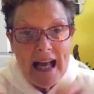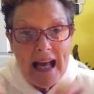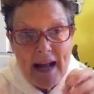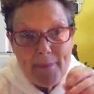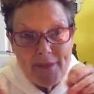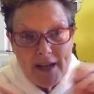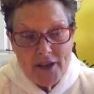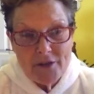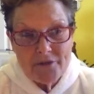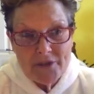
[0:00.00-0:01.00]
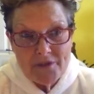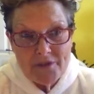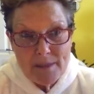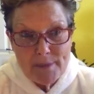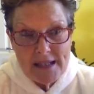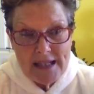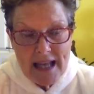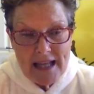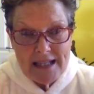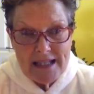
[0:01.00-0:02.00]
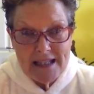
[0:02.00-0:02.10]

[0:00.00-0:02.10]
And the other 50% is